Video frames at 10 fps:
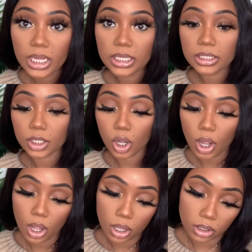is
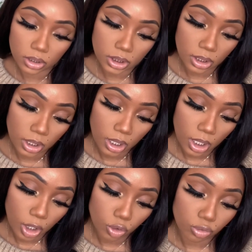called
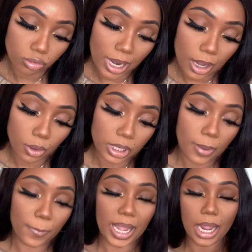
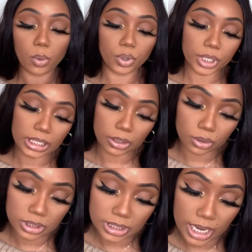Growl Power
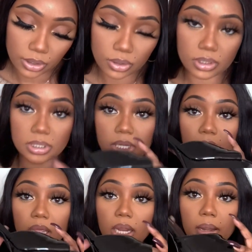Heeled Sandals
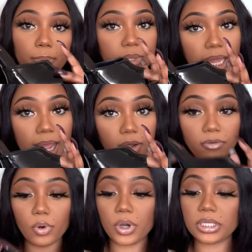in black,
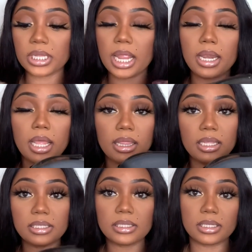of course, and
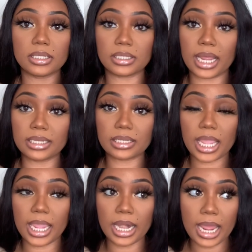this is in the size
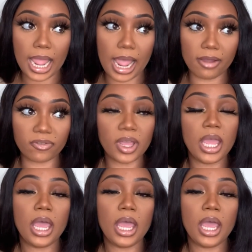eight and a half.